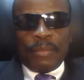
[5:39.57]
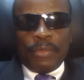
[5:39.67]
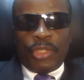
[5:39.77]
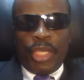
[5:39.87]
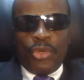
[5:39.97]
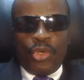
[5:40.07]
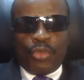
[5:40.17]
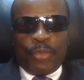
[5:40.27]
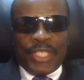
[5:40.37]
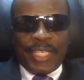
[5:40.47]
They use
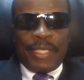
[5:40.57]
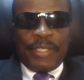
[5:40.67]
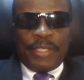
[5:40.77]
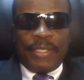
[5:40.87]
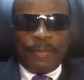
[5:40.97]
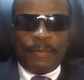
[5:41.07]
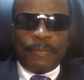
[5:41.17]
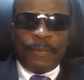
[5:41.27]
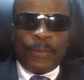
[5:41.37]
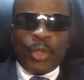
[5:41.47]
brutality,
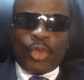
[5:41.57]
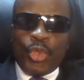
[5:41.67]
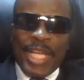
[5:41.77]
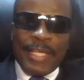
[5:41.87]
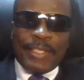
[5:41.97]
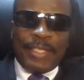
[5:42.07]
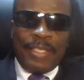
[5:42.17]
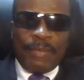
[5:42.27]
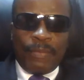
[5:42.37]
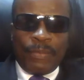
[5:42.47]

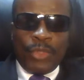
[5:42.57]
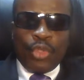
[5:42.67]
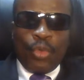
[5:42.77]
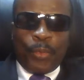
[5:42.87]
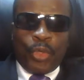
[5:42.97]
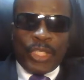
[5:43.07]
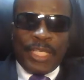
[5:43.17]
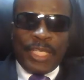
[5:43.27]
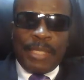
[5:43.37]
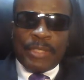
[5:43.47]
cruelty to
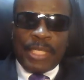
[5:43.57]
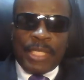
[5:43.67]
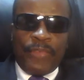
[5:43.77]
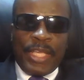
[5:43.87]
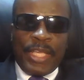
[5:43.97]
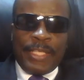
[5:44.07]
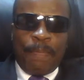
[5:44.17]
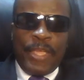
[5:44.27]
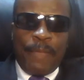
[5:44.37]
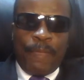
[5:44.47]
protect themselves against the
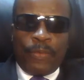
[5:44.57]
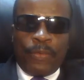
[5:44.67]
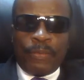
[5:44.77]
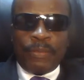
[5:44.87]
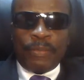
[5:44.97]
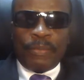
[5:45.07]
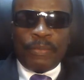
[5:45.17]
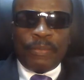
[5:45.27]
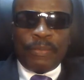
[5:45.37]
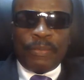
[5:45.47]
people.
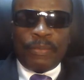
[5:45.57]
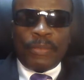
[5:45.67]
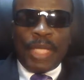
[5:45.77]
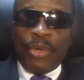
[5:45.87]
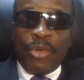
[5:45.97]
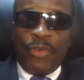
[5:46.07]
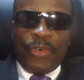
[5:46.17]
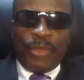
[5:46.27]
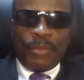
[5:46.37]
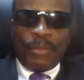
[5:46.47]
However,
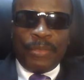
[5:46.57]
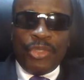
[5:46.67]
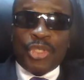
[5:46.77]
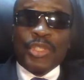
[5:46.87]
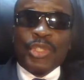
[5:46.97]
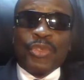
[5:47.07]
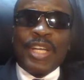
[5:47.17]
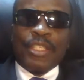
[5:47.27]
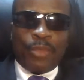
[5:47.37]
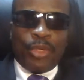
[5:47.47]
Jesus
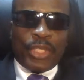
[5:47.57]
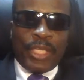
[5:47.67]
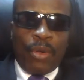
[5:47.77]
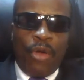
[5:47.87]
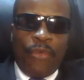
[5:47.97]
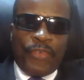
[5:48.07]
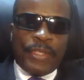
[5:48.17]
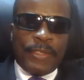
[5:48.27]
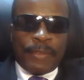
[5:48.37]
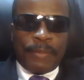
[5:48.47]
Christ protects
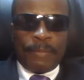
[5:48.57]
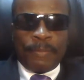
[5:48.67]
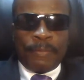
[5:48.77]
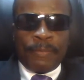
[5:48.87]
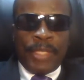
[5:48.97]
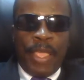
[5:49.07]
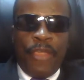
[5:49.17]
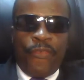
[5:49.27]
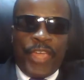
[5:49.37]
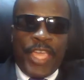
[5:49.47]
orphans. He
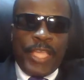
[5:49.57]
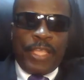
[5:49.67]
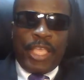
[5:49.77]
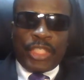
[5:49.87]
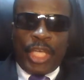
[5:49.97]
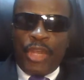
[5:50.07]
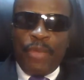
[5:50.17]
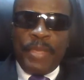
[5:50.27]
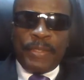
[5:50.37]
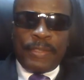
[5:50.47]
fed his
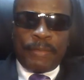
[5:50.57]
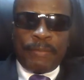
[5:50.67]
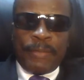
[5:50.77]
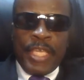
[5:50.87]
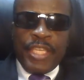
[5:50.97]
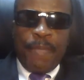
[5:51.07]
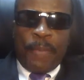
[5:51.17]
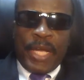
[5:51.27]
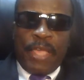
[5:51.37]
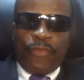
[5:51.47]
enemies. He
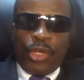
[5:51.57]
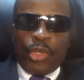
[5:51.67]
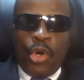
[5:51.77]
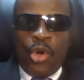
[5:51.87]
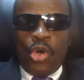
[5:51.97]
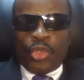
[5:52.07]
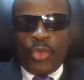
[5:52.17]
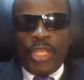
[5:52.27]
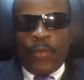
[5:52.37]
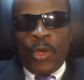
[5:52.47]
prayed for those who
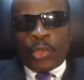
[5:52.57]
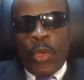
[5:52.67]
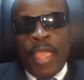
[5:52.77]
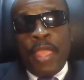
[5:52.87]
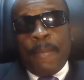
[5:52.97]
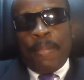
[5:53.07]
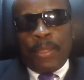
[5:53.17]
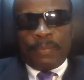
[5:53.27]
did wrong to him.